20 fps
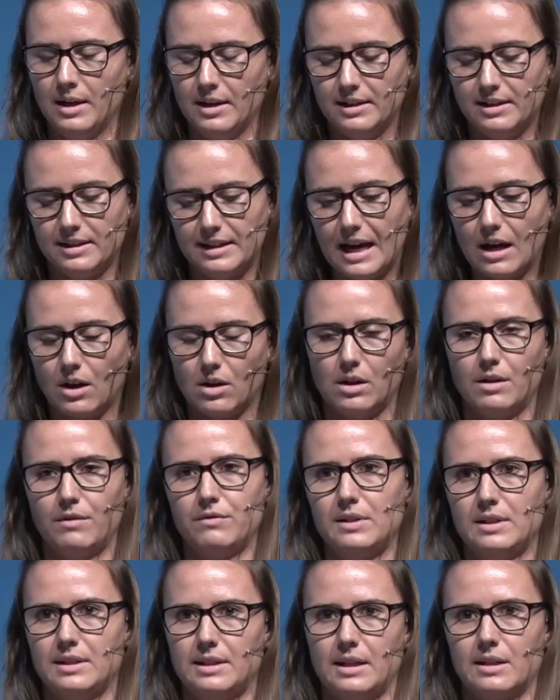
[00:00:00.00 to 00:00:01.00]
stack all of
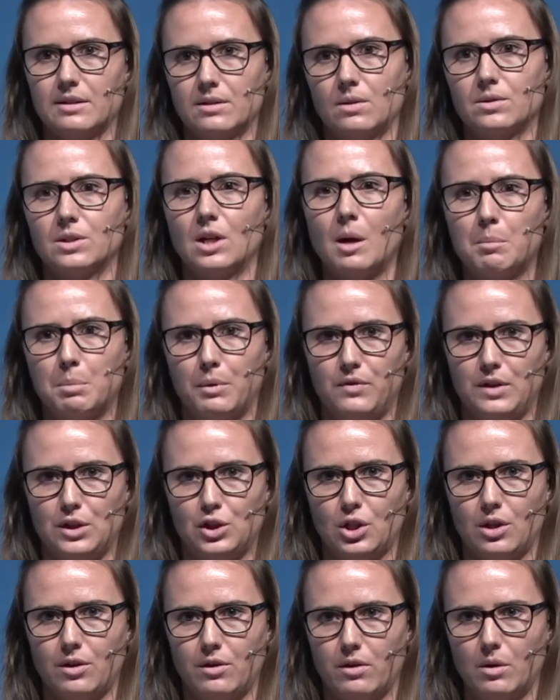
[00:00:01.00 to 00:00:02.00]
these things on top of
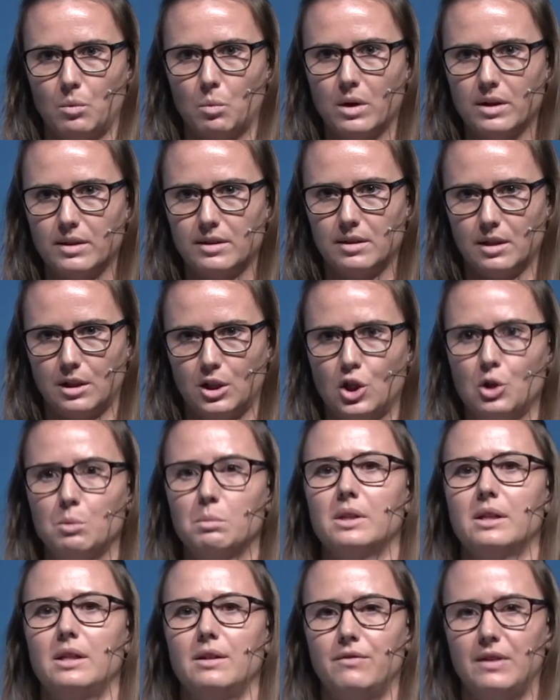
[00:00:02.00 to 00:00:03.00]
each other, and what is the
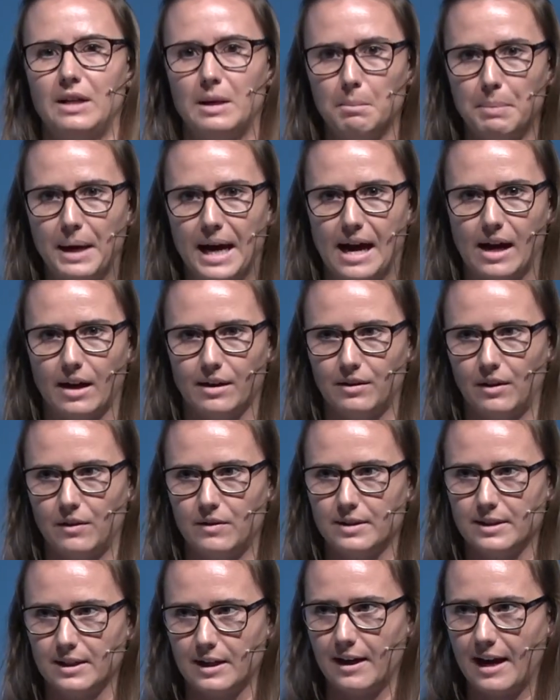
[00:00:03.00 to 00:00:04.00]
cumulative impact that
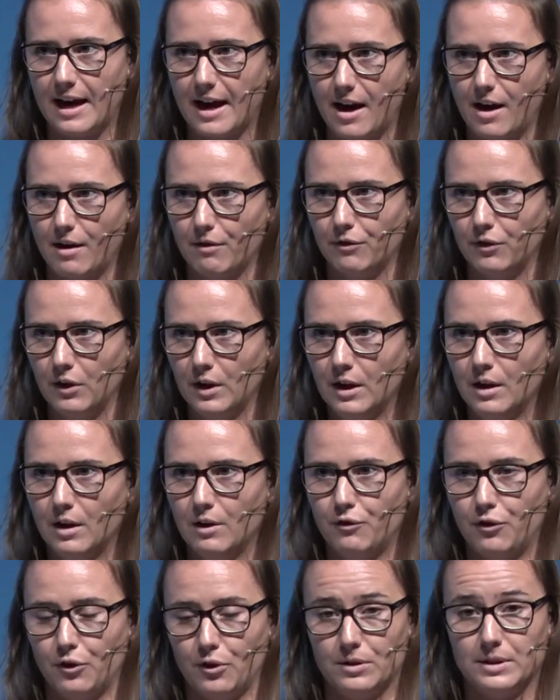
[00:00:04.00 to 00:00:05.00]
this can have
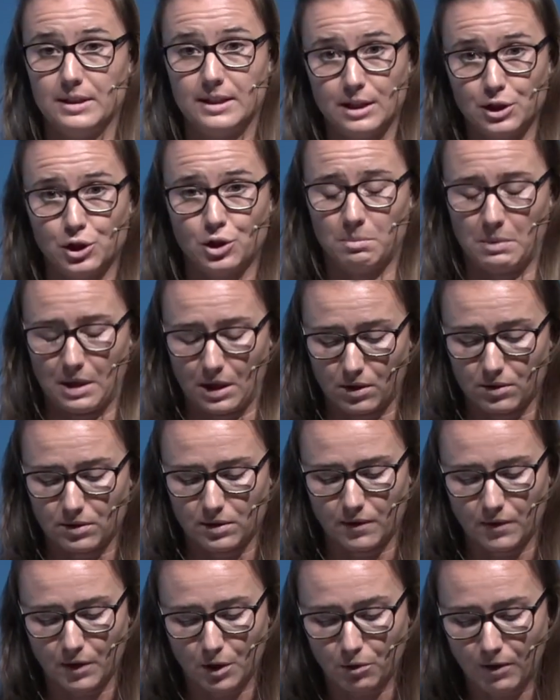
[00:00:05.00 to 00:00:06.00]
for decision makers
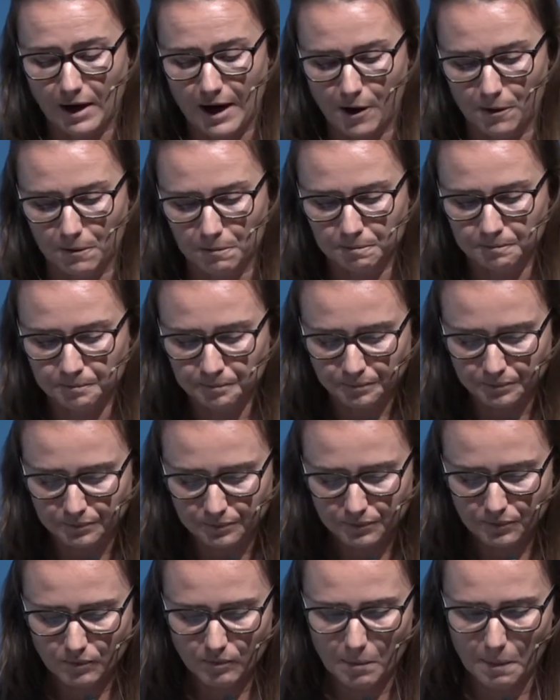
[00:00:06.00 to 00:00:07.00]
on the ground.
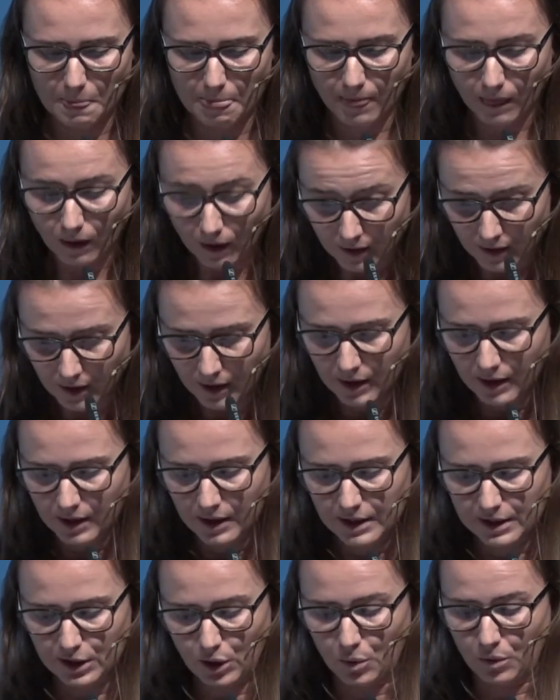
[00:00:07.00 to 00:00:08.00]

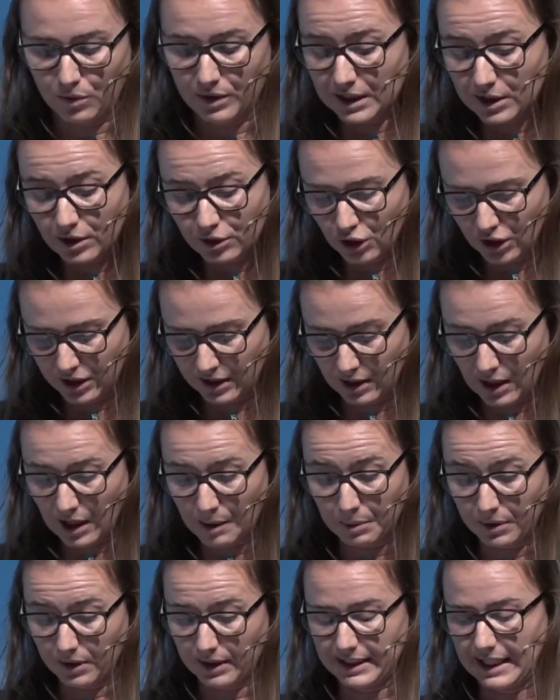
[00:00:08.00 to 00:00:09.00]
So these are just a
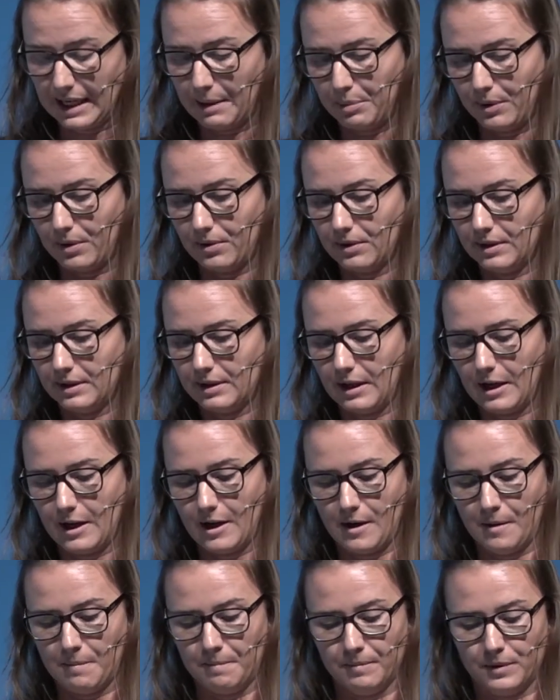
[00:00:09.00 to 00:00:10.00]
couple examples
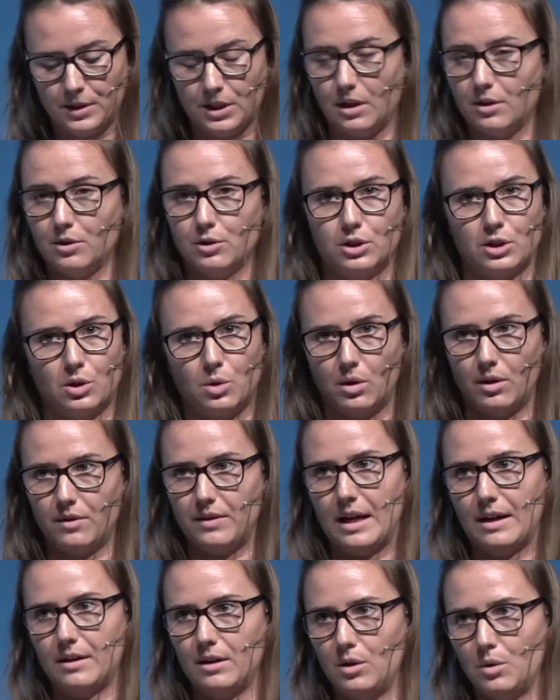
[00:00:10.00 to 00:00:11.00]
to underscore
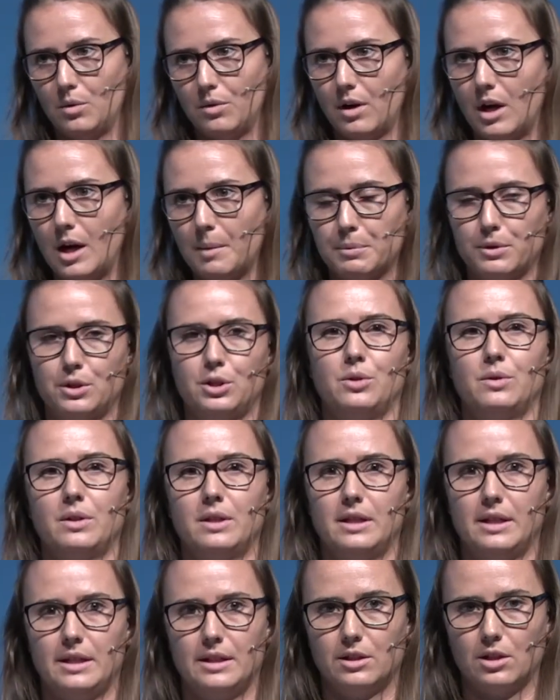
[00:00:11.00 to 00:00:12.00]
that the
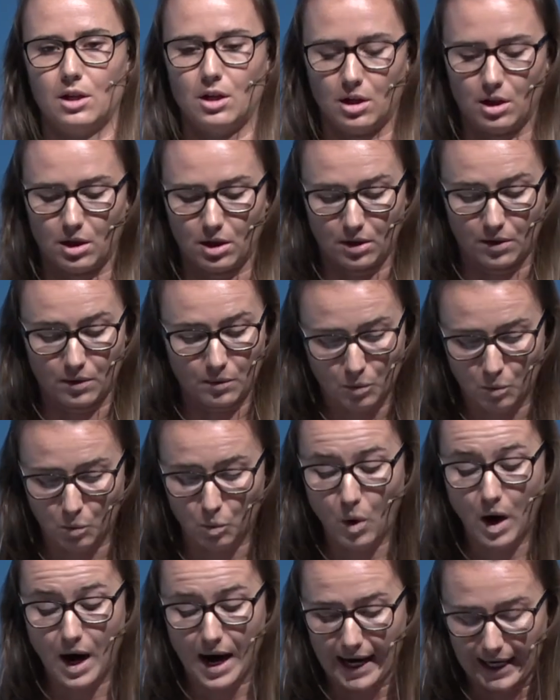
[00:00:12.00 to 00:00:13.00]
opportunities are
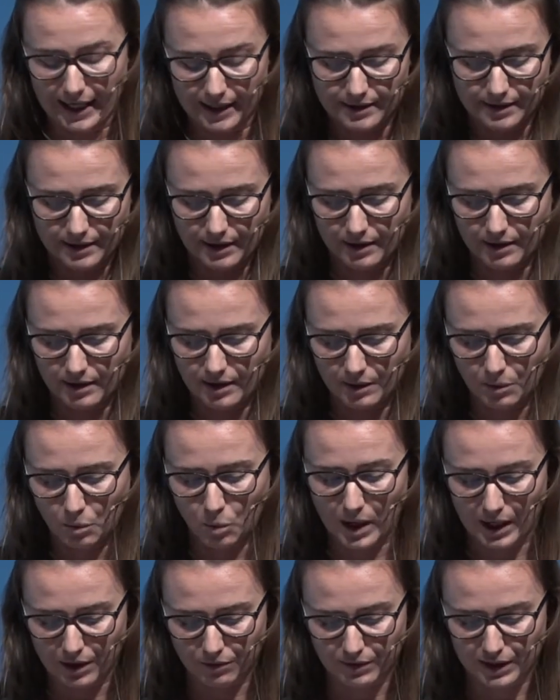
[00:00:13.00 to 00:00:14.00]
wide and
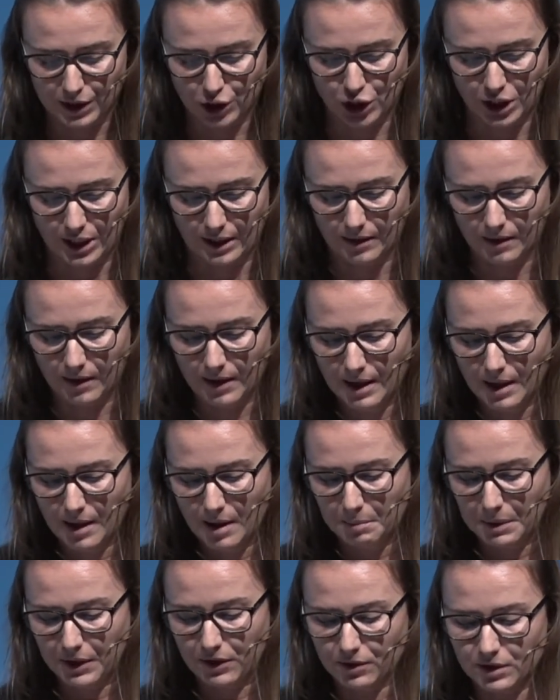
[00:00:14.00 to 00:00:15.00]
wide-reaching,
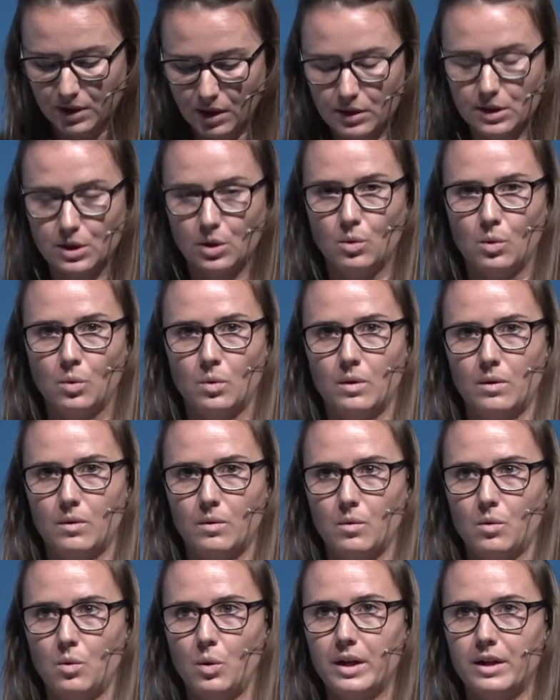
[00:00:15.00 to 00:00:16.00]
but there's also
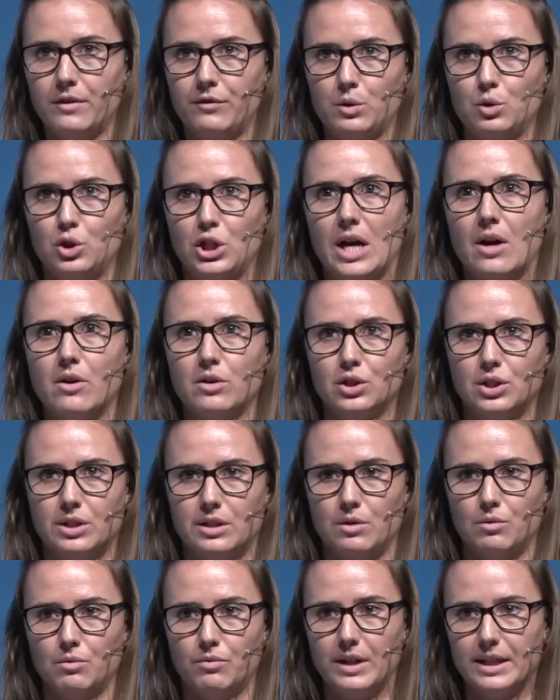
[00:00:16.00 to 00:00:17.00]
quite a few challenges
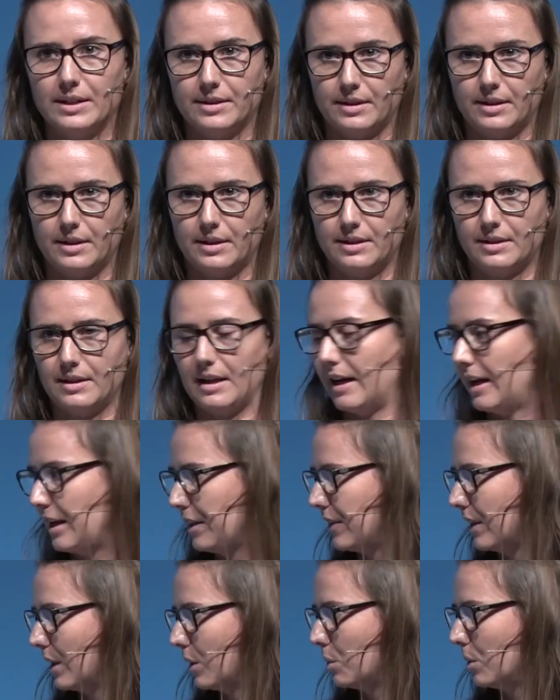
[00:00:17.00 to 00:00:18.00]
and risks that I
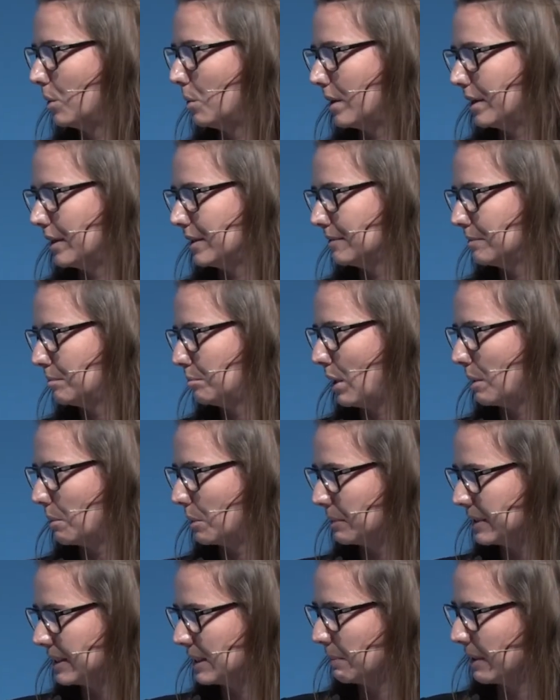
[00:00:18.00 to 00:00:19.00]
think we'll want to
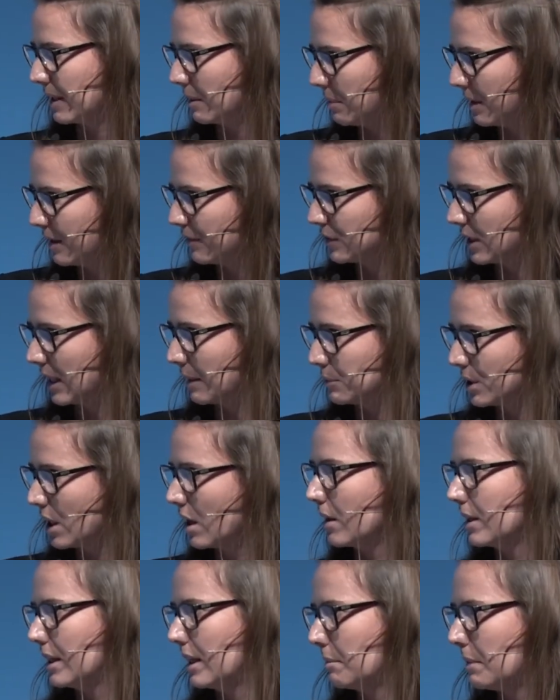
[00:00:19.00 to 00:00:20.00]
probably spend a bit of time
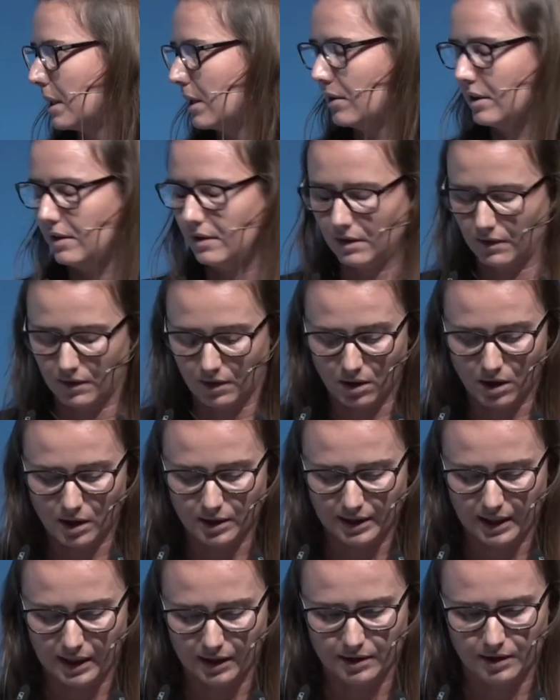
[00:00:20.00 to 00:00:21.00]
talking about in the
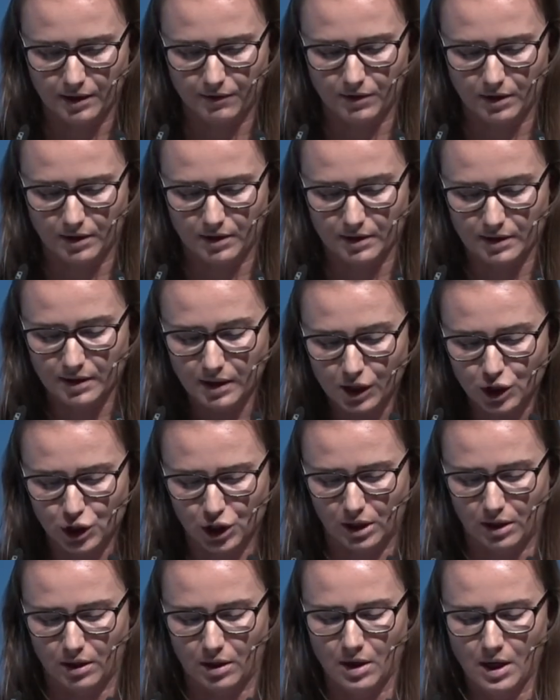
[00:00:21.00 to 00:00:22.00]
context of the
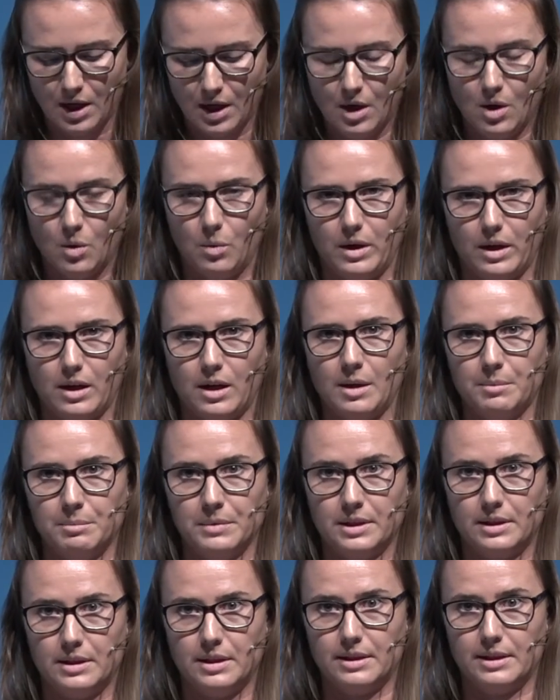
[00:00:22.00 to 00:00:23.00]
discussion when it
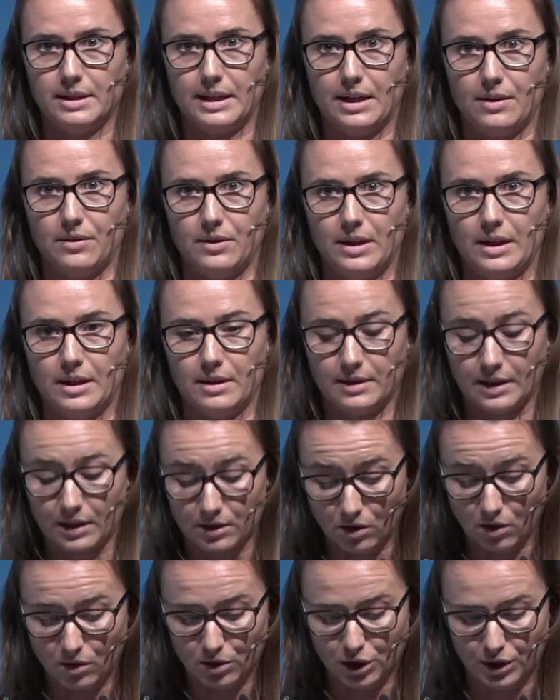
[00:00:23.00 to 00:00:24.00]
comes to scaling
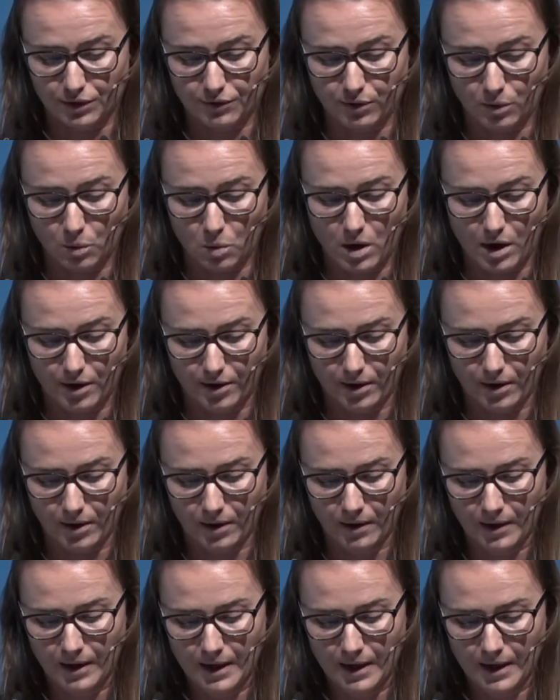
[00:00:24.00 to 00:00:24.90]
technology for water.